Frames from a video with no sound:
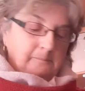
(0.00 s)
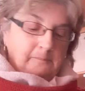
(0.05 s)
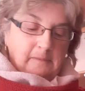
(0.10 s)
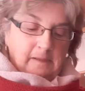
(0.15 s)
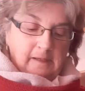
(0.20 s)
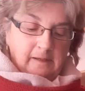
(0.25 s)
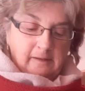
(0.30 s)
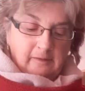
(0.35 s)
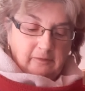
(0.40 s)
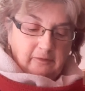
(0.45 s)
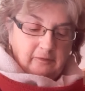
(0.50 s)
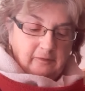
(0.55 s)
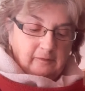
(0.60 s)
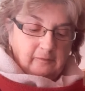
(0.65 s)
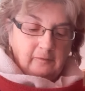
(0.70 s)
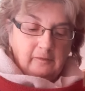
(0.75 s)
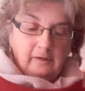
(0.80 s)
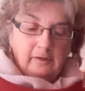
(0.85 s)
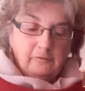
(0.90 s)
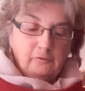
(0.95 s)
Another
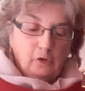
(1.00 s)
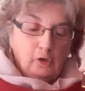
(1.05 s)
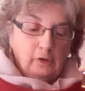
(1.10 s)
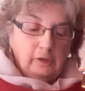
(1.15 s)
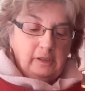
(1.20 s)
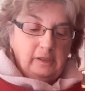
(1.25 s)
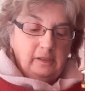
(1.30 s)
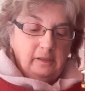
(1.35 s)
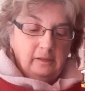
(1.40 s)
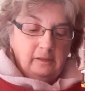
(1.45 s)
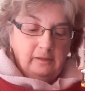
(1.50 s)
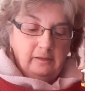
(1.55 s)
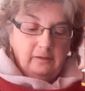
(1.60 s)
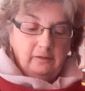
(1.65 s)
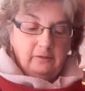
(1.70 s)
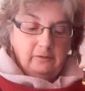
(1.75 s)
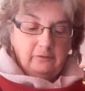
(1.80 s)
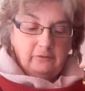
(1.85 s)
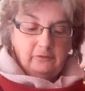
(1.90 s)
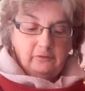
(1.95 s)
thing that I've got here
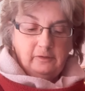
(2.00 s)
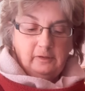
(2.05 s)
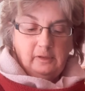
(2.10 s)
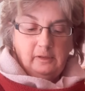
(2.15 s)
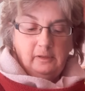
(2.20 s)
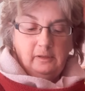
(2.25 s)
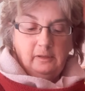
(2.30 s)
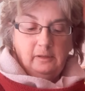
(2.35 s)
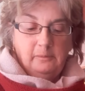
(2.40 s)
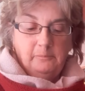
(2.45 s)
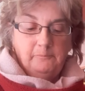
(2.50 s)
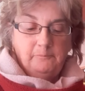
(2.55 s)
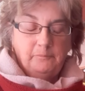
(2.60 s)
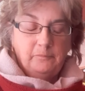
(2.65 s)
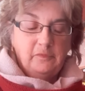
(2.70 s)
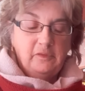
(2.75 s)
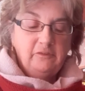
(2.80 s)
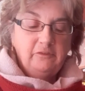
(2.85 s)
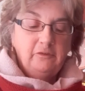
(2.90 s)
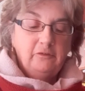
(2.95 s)
is
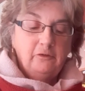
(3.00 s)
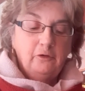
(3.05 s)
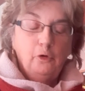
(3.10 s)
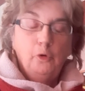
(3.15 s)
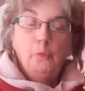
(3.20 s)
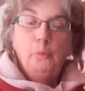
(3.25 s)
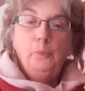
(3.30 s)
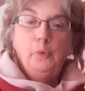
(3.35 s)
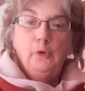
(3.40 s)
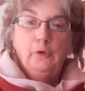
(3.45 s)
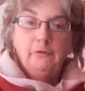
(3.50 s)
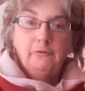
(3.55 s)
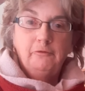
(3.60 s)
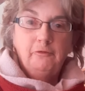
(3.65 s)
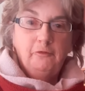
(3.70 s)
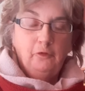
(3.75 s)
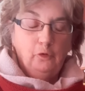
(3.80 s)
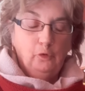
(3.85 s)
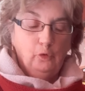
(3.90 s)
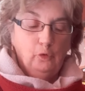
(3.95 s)
this is an
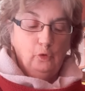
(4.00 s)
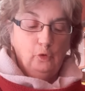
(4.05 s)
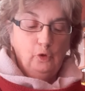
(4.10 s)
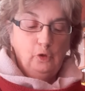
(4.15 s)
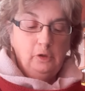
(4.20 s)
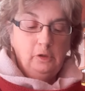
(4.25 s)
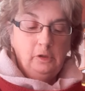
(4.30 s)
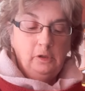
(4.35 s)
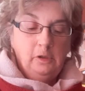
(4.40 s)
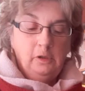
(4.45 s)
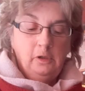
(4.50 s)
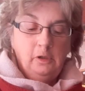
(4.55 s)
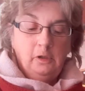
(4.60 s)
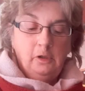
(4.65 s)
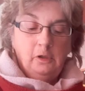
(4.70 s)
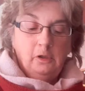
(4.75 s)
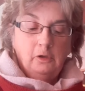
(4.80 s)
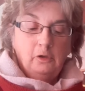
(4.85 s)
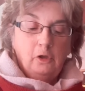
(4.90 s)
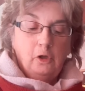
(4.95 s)
0.4
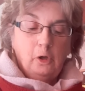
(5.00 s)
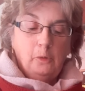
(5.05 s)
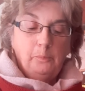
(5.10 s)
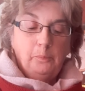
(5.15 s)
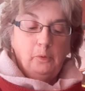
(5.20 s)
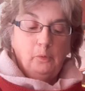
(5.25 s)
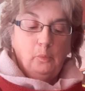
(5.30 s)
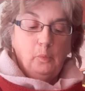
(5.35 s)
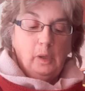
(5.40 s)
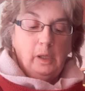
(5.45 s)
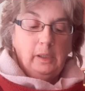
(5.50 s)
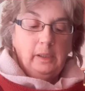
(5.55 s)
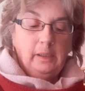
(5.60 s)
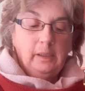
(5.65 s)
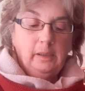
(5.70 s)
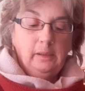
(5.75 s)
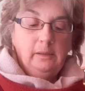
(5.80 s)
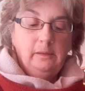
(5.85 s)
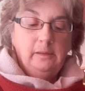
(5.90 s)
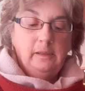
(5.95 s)
copper
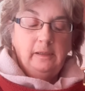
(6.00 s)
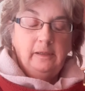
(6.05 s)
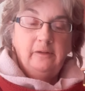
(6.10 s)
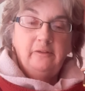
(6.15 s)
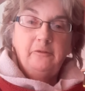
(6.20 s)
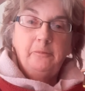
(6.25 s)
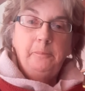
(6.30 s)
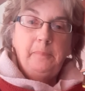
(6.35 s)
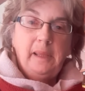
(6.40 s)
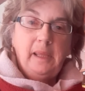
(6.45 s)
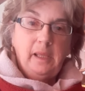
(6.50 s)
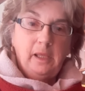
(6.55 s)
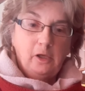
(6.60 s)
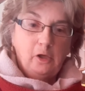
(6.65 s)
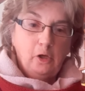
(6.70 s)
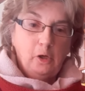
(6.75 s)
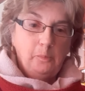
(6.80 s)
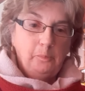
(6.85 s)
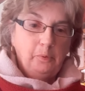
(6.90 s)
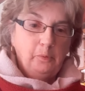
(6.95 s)
wire, and it's bare
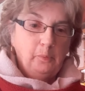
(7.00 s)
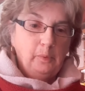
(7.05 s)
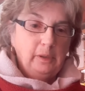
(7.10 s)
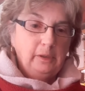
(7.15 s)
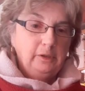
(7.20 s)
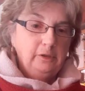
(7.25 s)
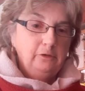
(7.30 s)
copper wire.